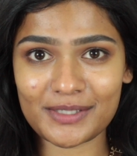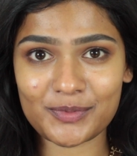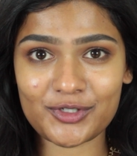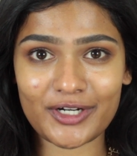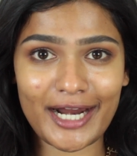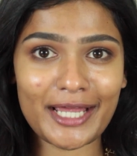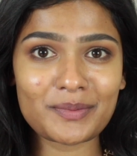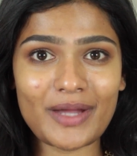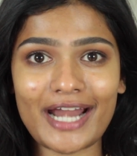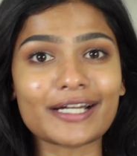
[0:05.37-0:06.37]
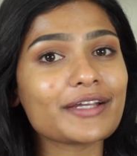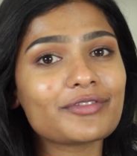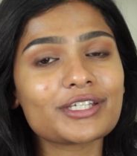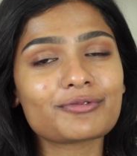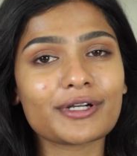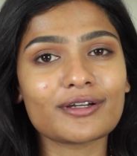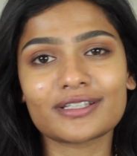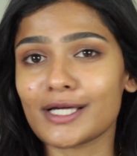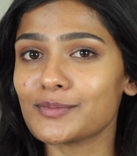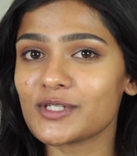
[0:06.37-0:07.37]
subscribe and give this
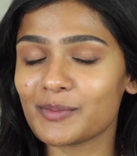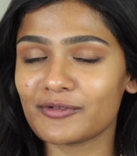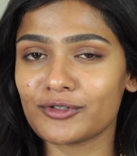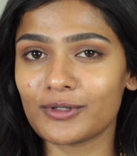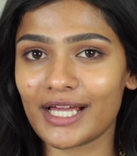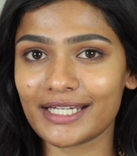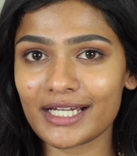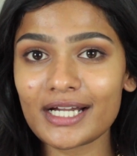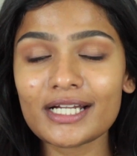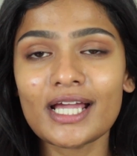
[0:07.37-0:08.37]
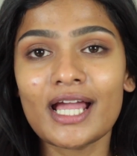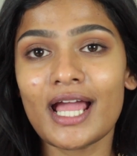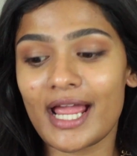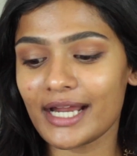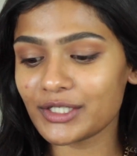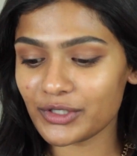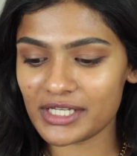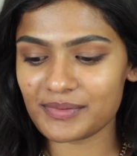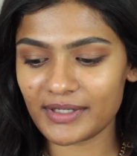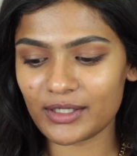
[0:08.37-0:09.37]
video a thumbs up if you like it. In
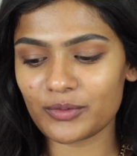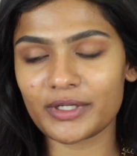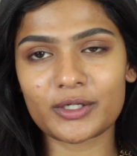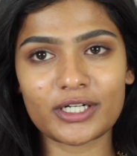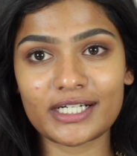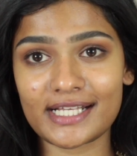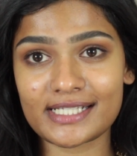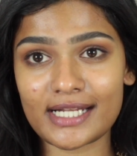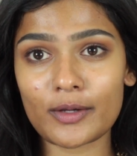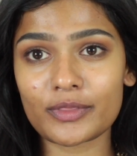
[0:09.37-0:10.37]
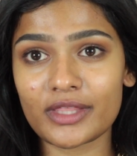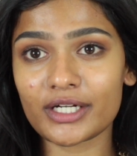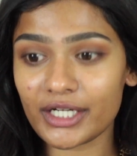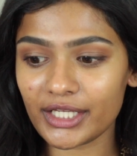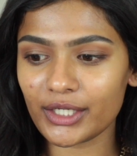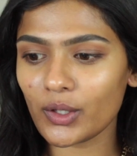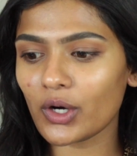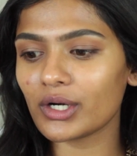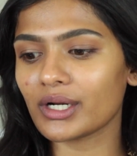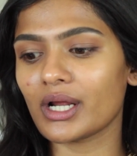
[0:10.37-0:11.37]
today's video, we are going to test out the
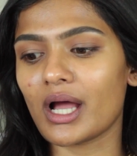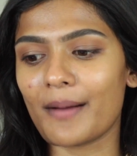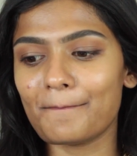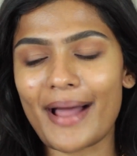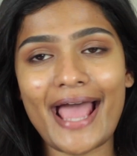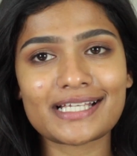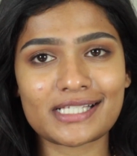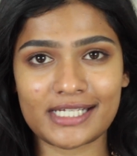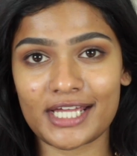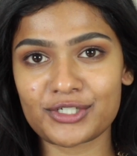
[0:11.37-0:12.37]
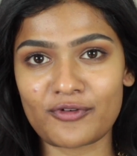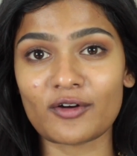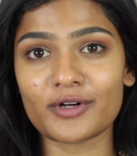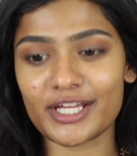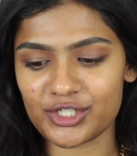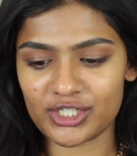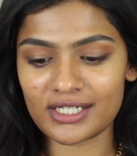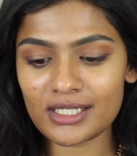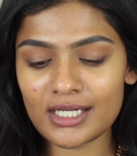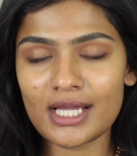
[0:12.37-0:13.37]
Dior Backstage
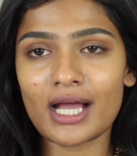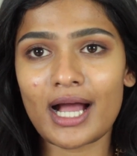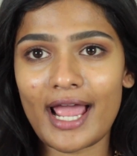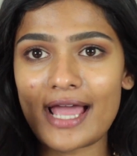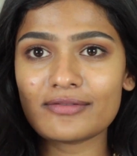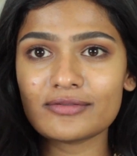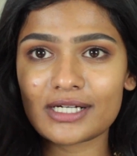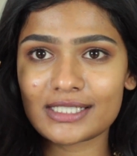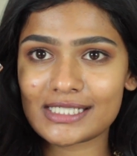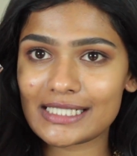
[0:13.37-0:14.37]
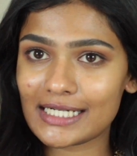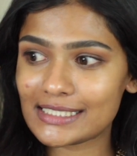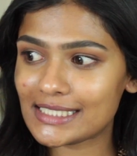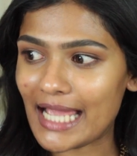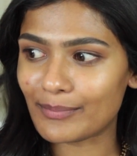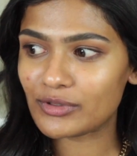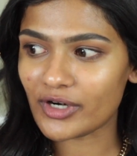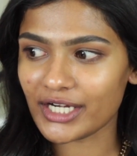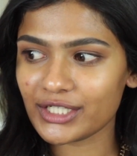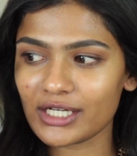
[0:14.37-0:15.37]
foundation. I have this little sample
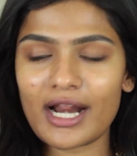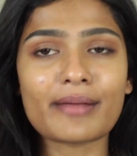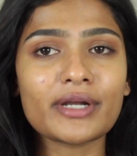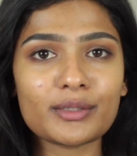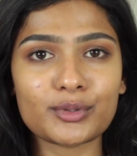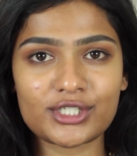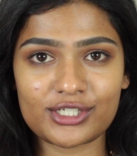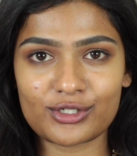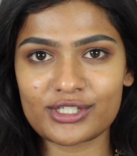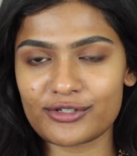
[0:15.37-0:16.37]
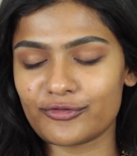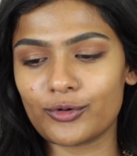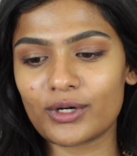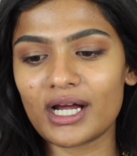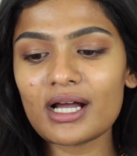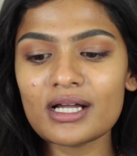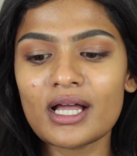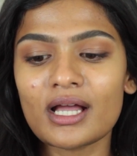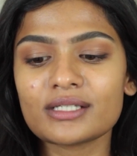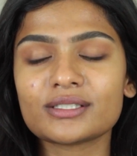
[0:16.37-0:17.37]
right here. I made a purchase on Sephora,
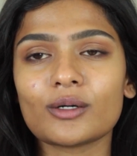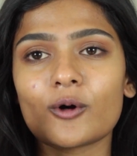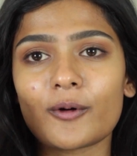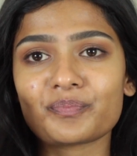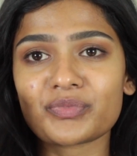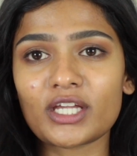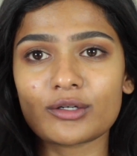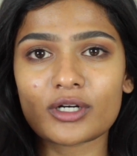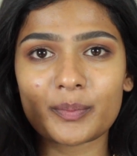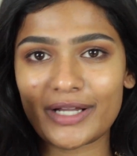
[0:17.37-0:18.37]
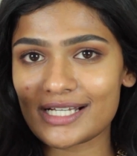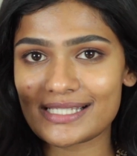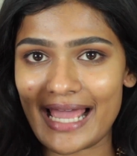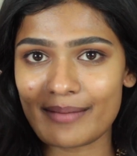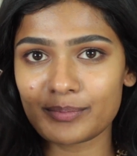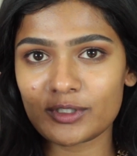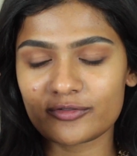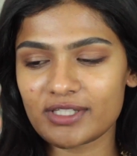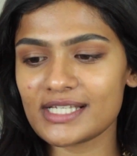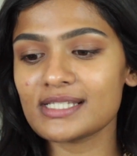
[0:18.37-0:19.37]
so you could pick a sample
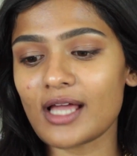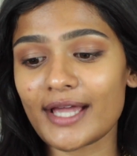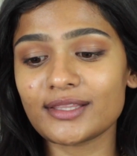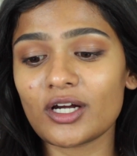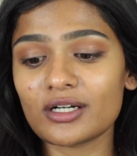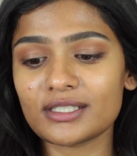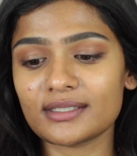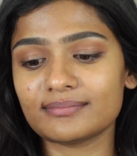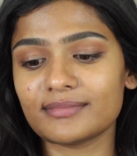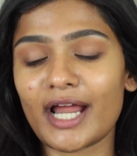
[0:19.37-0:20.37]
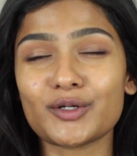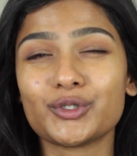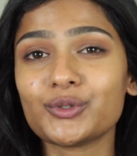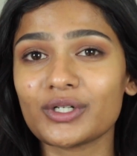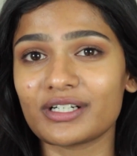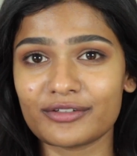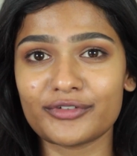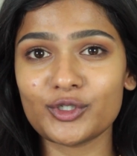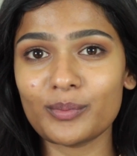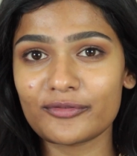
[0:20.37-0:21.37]
of this. I thought I would do a
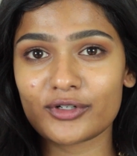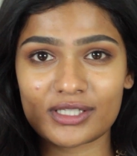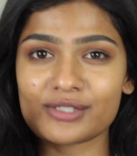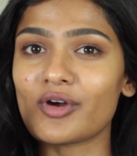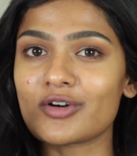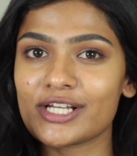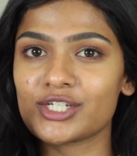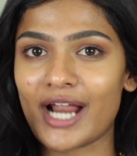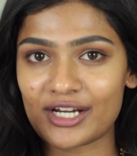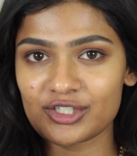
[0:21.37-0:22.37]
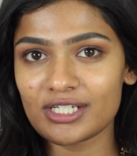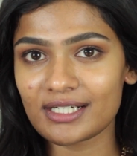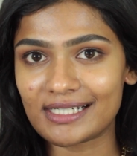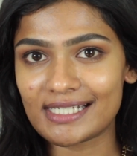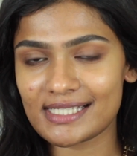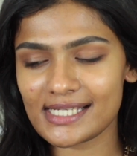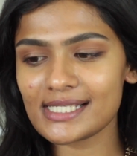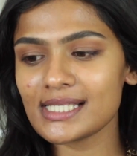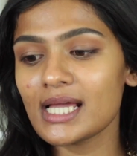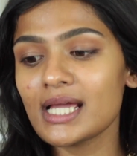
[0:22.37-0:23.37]
review before this foundation actually
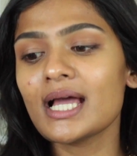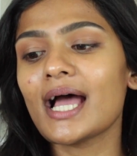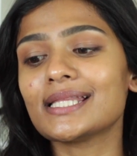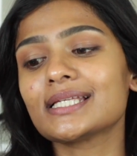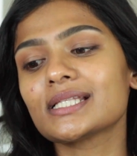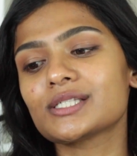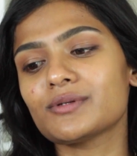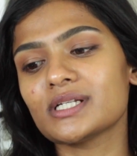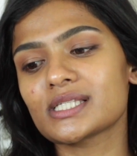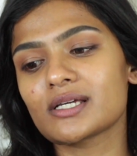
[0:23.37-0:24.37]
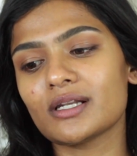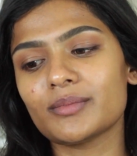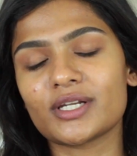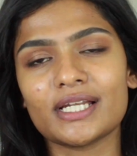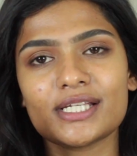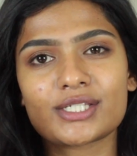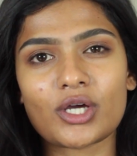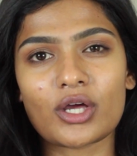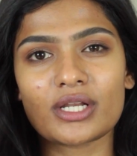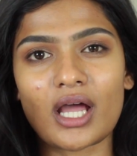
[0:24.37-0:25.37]
releases. I think this one is going to be released
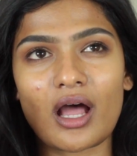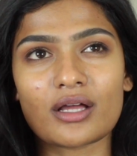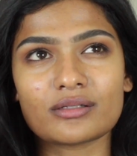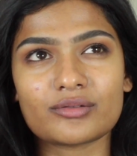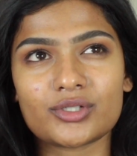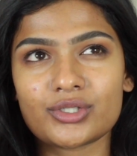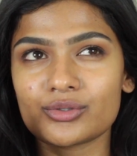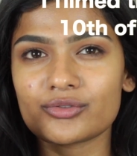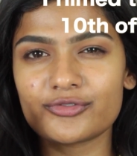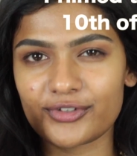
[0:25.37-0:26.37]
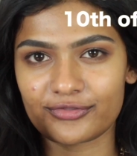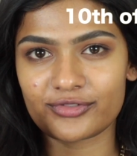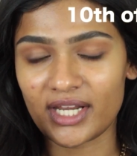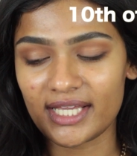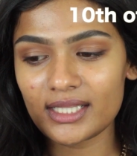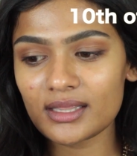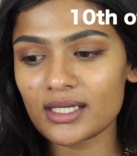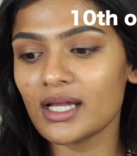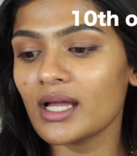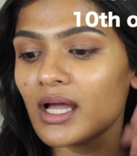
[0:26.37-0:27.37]
on June
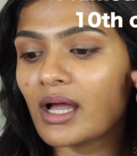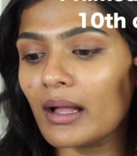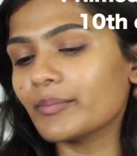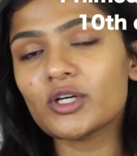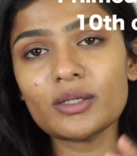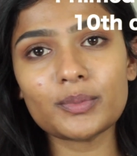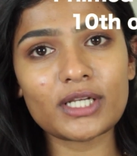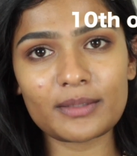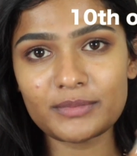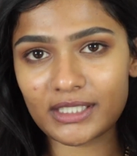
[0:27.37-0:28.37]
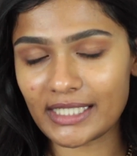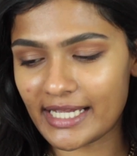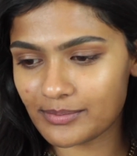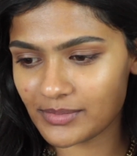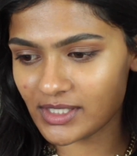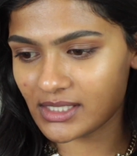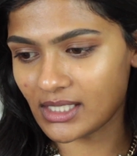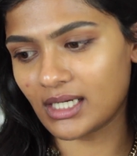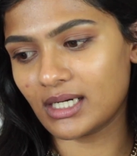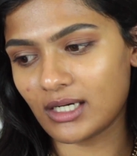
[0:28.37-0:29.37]
15th. I'm gonna pull up the
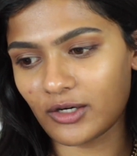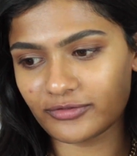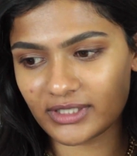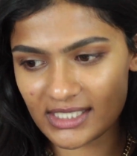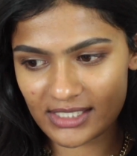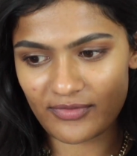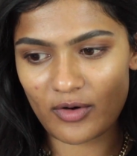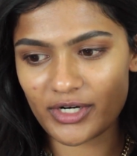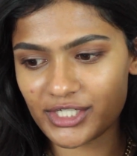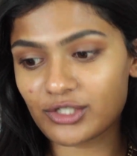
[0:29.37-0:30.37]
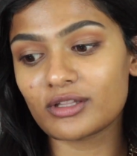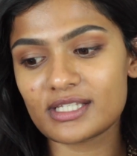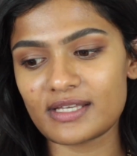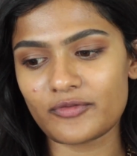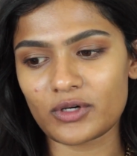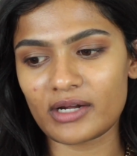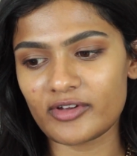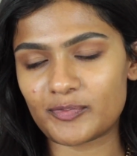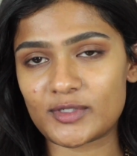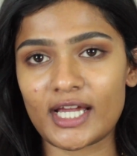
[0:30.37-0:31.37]
claims of this foundation on the Sephora
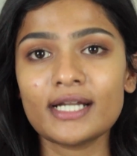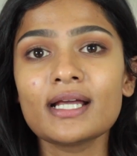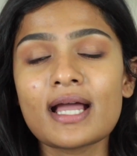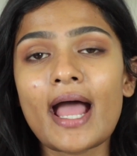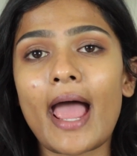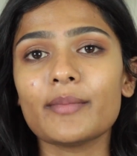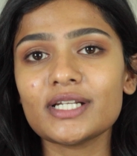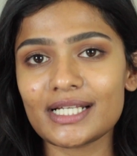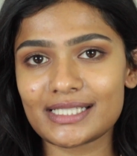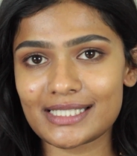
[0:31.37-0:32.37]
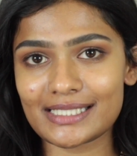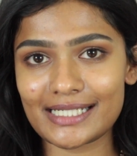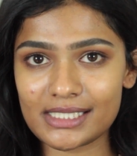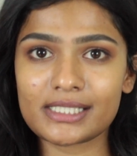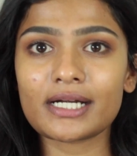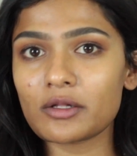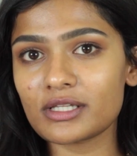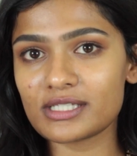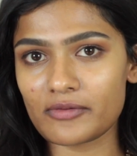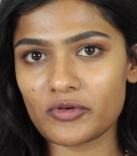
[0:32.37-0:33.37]
website. I mean, it's listed
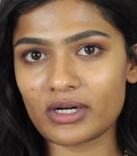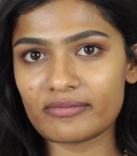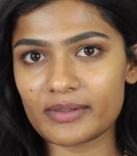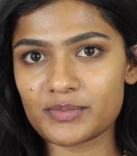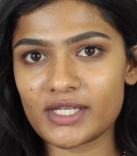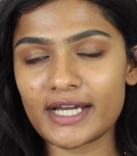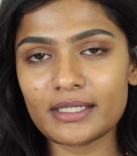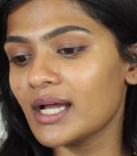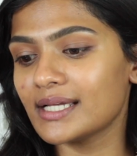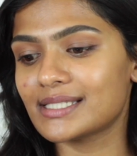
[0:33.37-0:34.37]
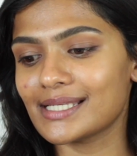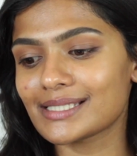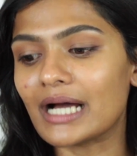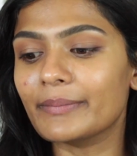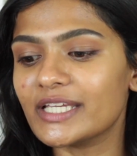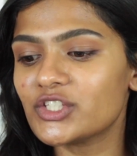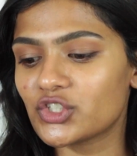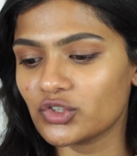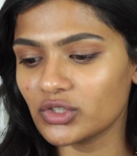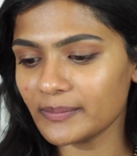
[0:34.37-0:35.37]
on the Sephora website. It says coming
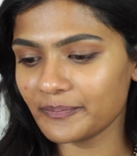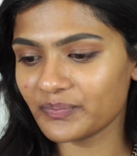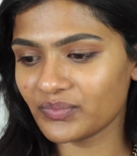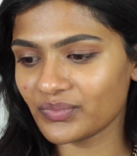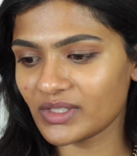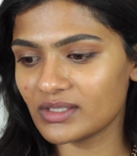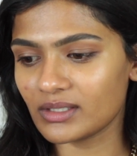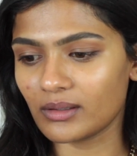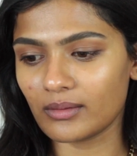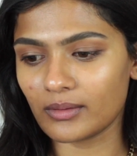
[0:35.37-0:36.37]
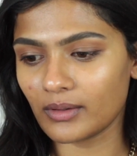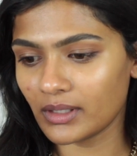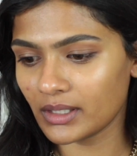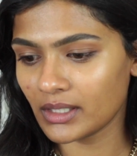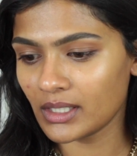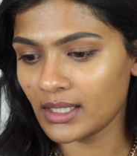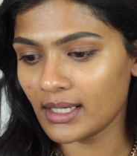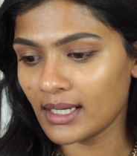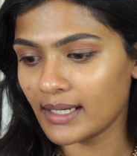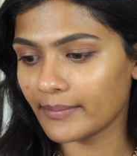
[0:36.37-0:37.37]
soon. So
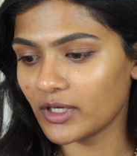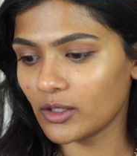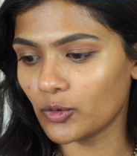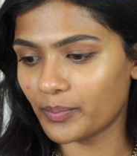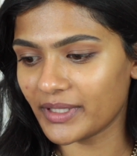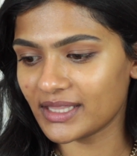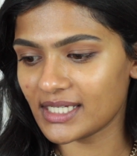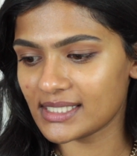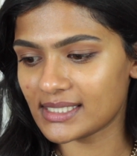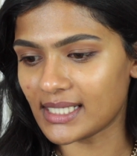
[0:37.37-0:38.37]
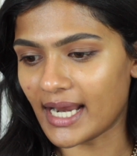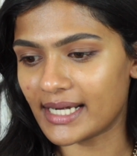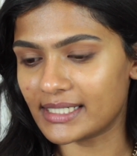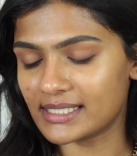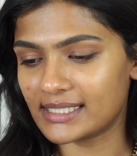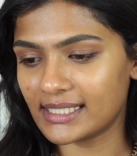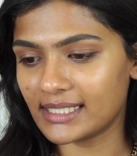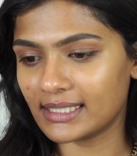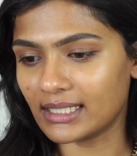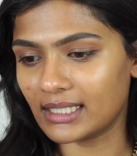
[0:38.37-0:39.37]
I'm gonna open this and
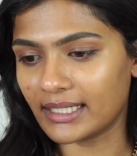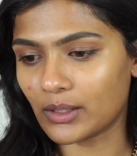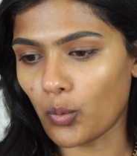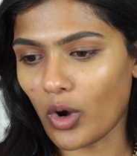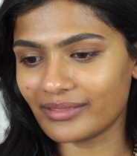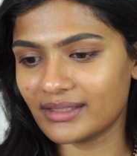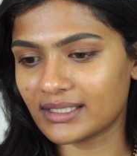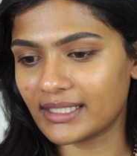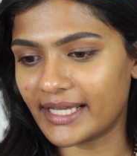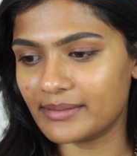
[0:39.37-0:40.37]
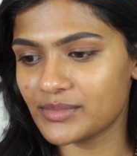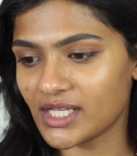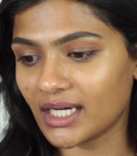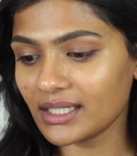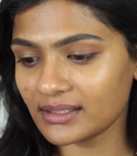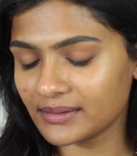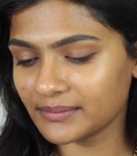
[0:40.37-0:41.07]
see like what the claims are.